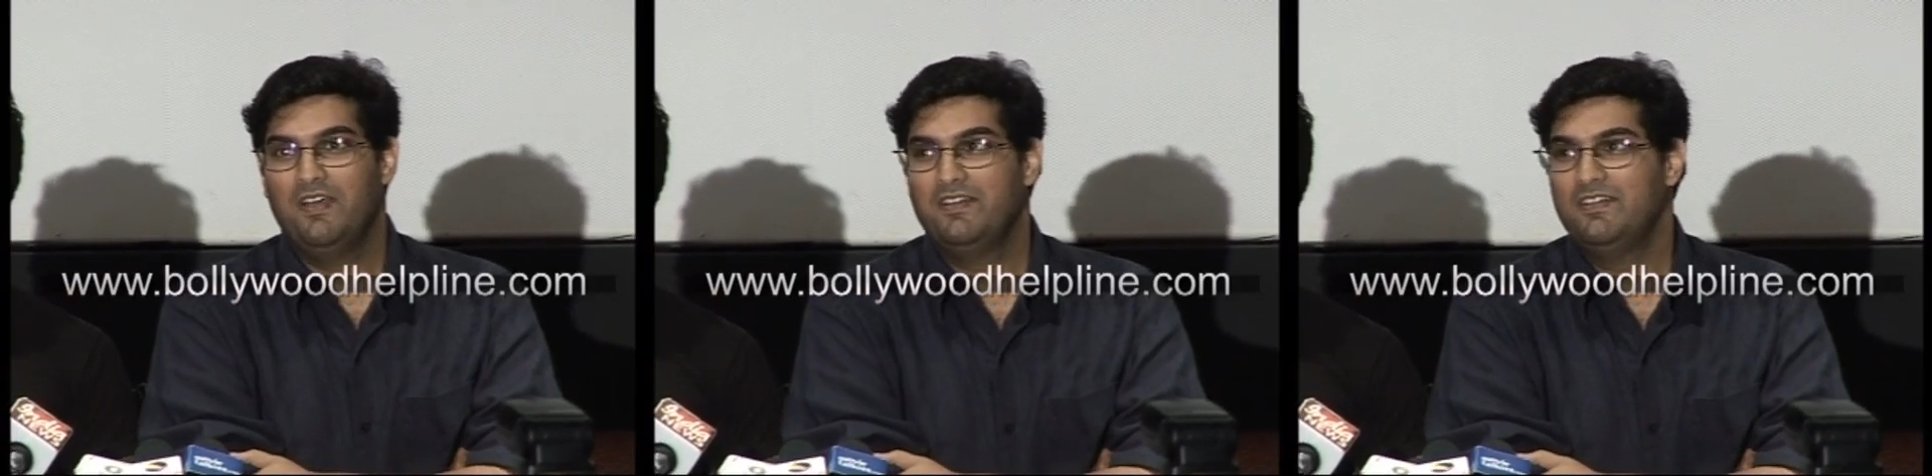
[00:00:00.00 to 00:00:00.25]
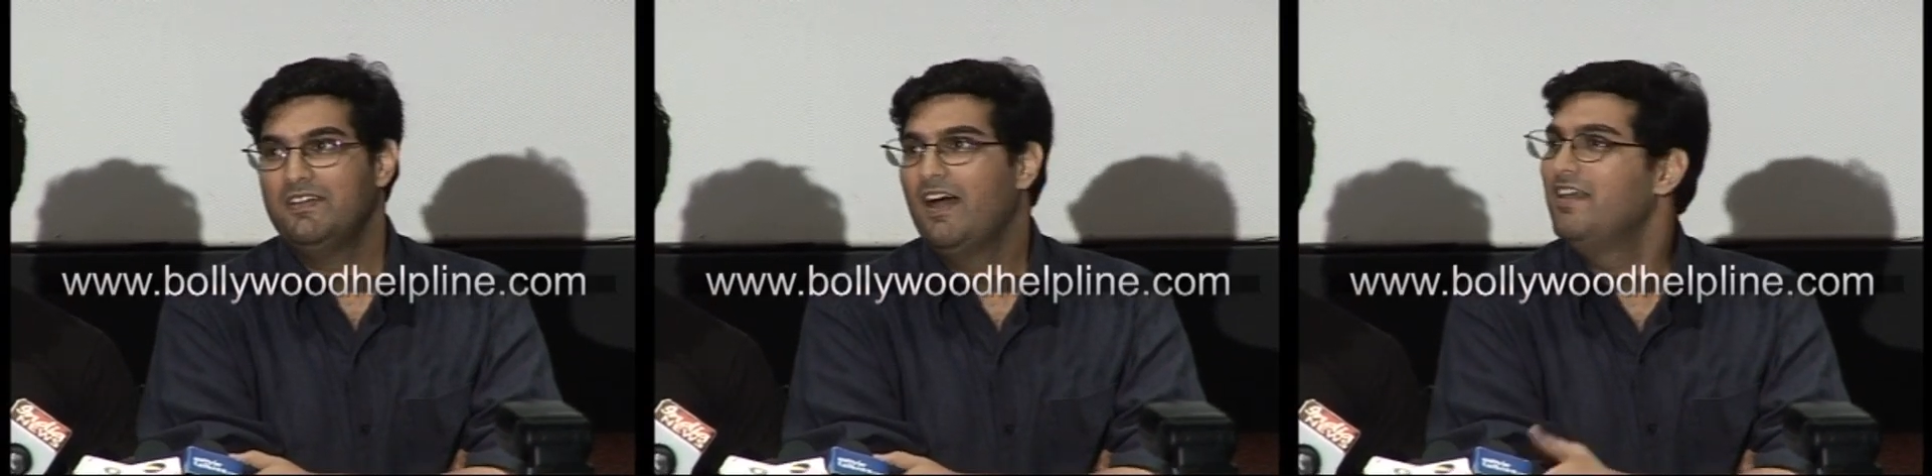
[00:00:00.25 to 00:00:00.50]
I,
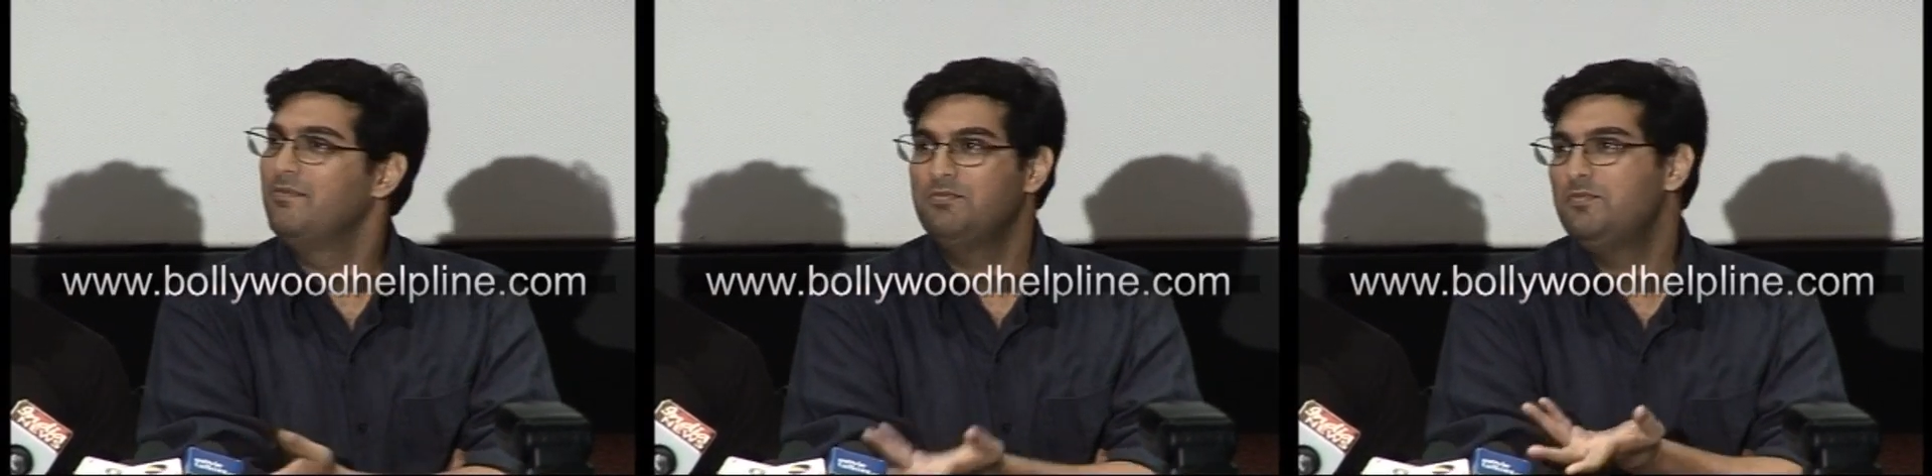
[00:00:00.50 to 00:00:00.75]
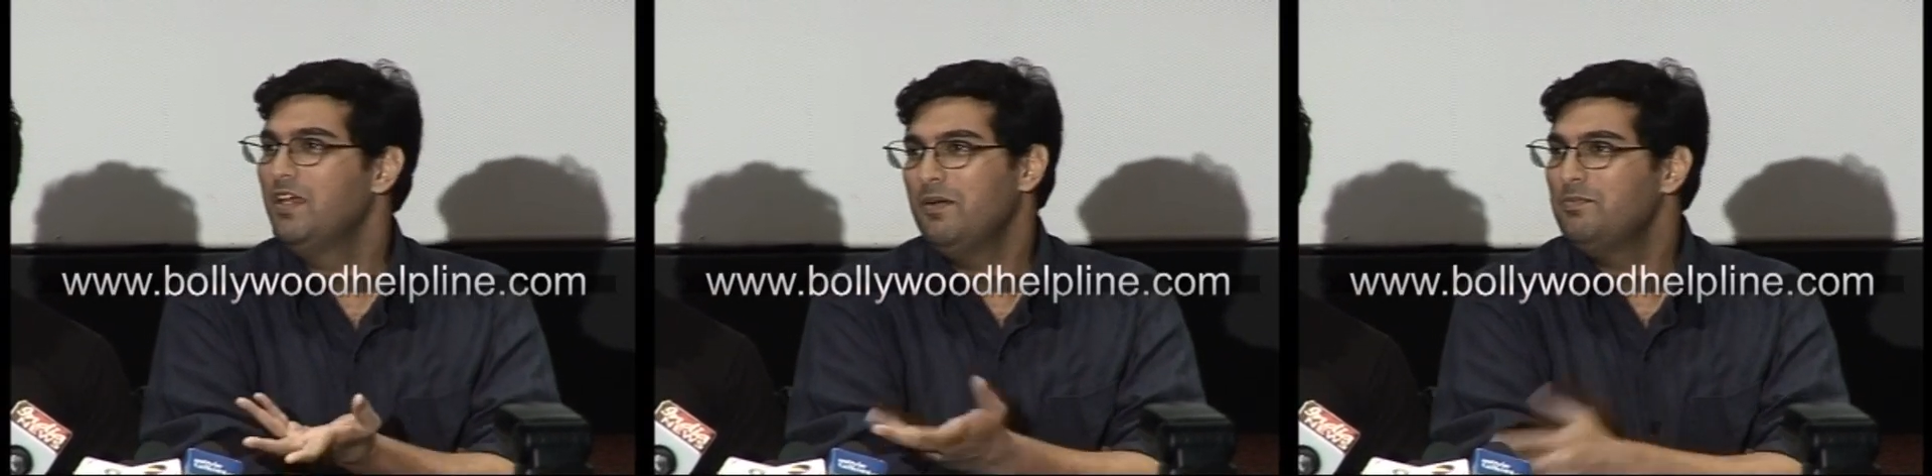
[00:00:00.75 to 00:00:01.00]
I,
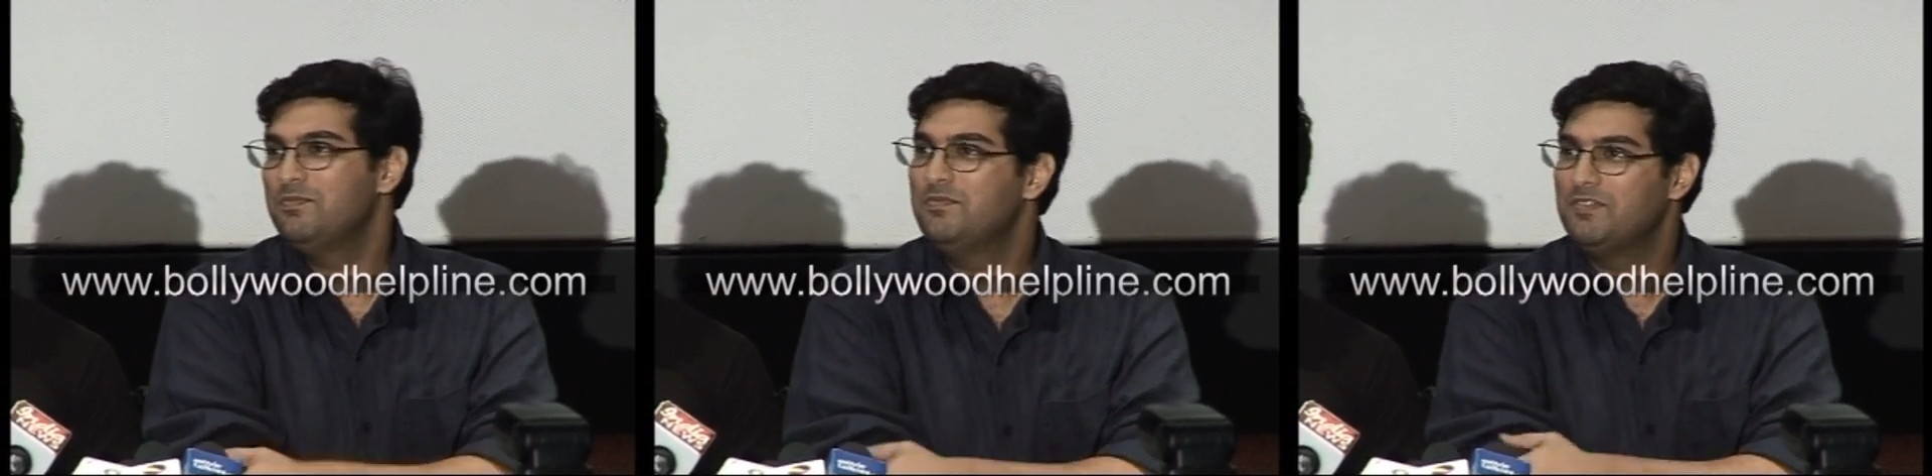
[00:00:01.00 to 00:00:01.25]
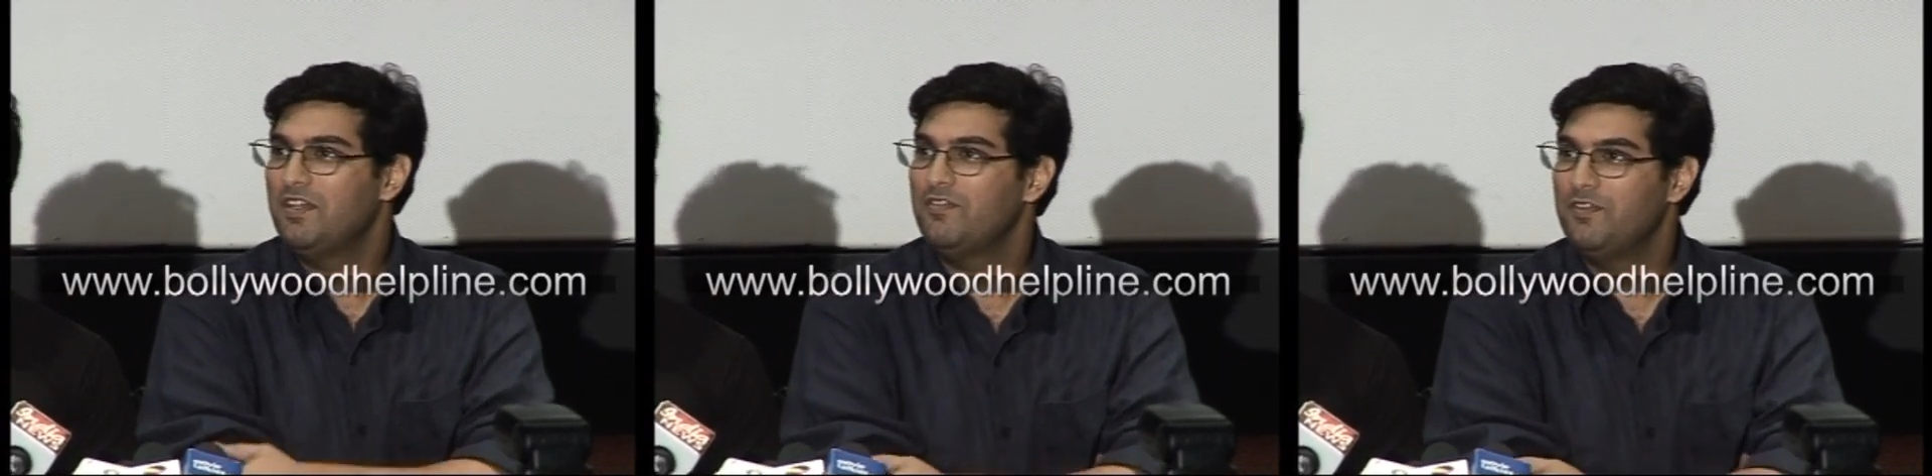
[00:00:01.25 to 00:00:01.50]
yeah,
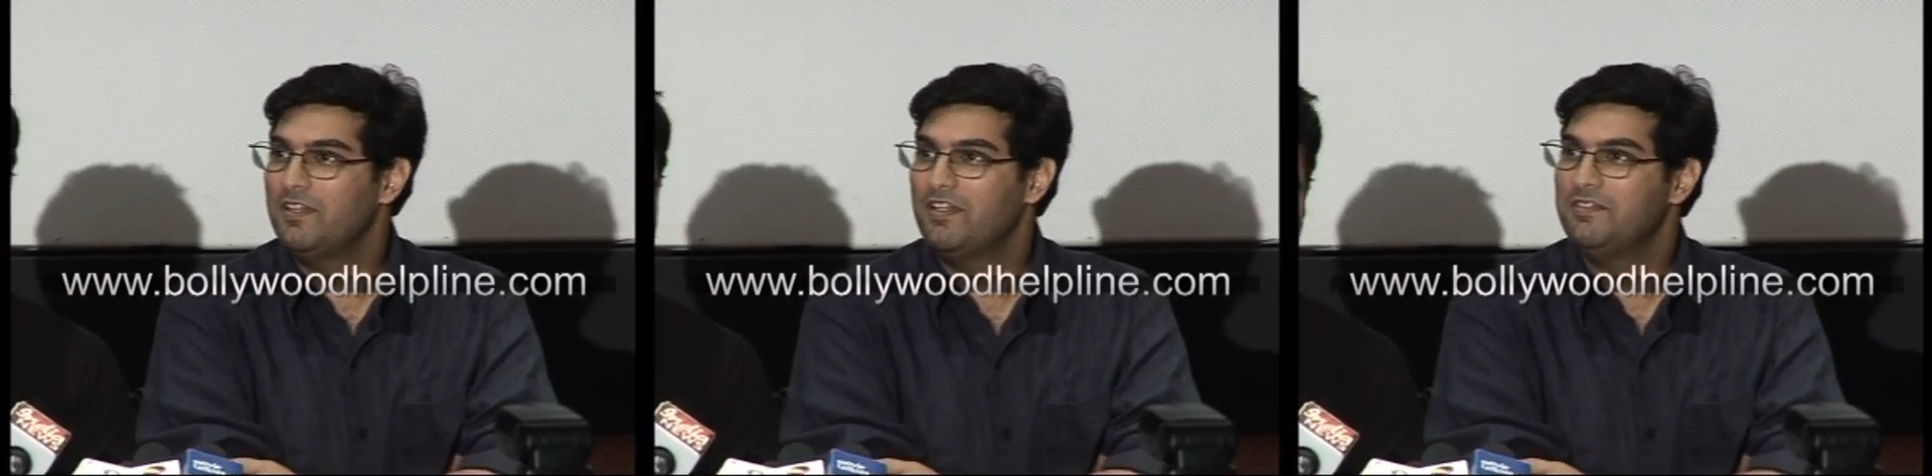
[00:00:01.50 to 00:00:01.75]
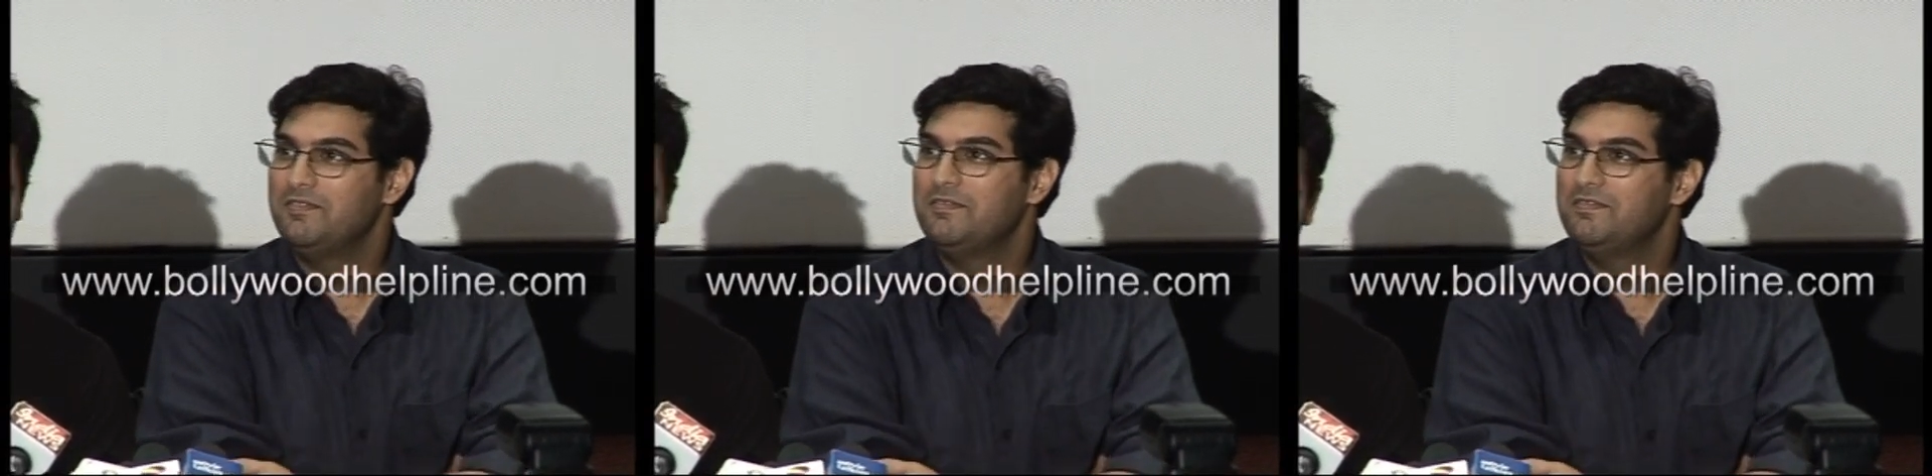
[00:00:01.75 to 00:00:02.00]
stuff
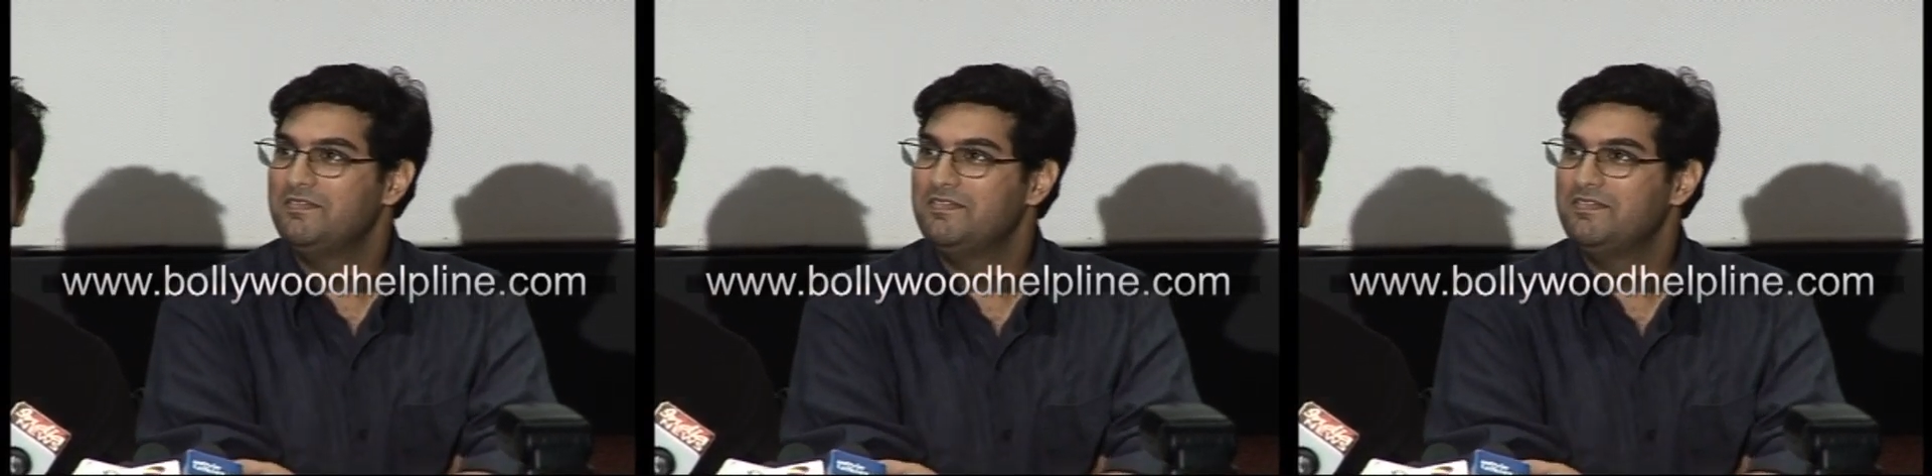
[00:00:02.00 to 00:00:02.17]
like that.